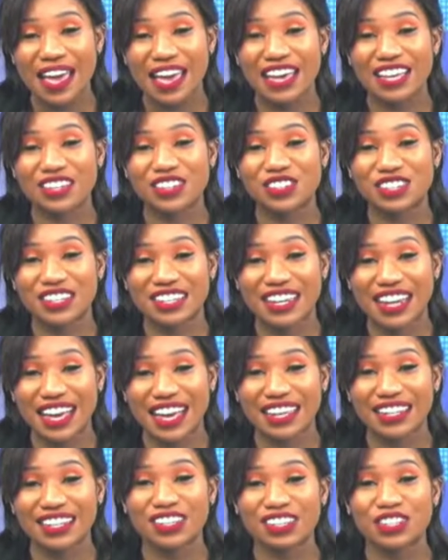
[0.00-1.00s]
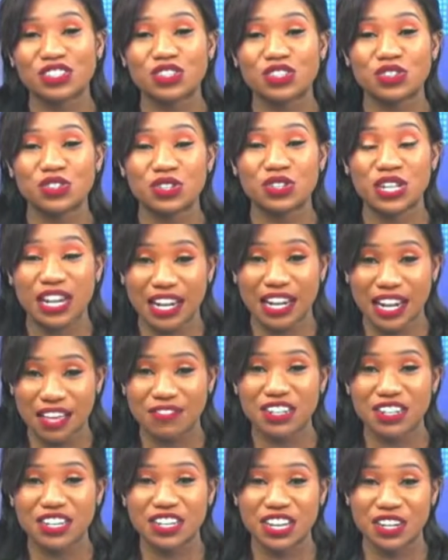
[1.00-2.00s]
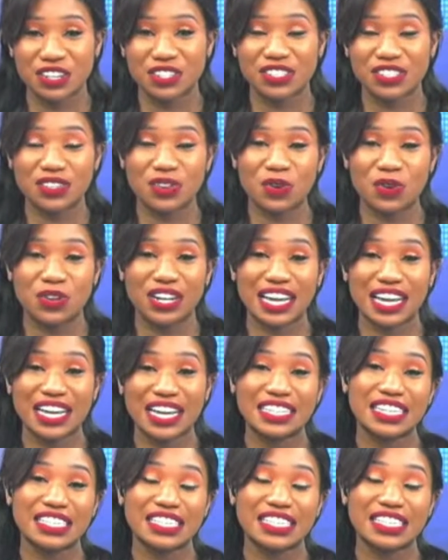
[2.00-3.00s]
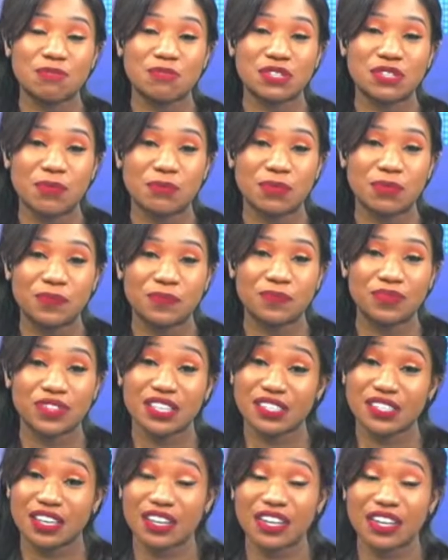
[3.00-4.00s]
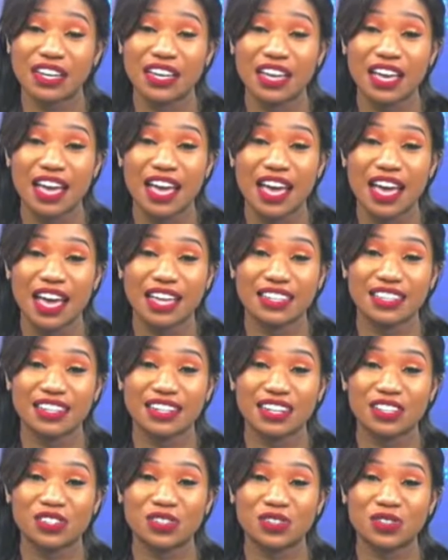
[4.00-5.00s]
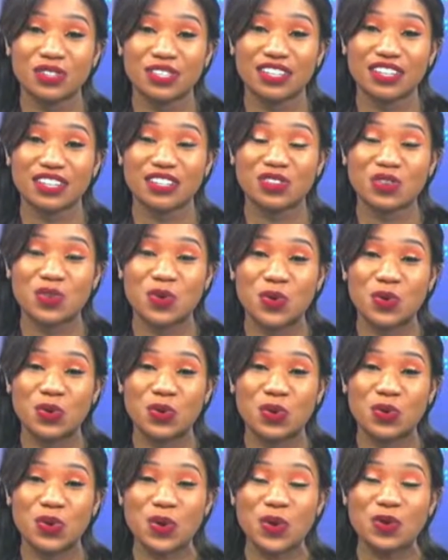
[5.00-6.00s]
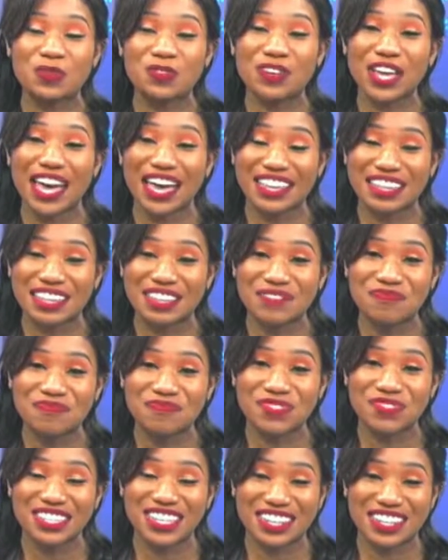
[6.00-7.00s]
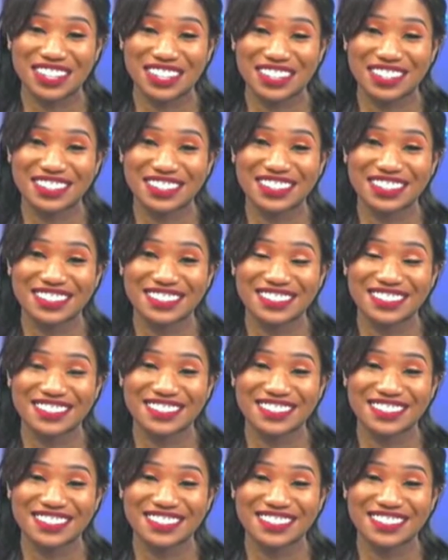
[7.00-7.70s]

aged 9 to 11 years on 18 September this year at the National Theatre Hall of Kenya. Take a look.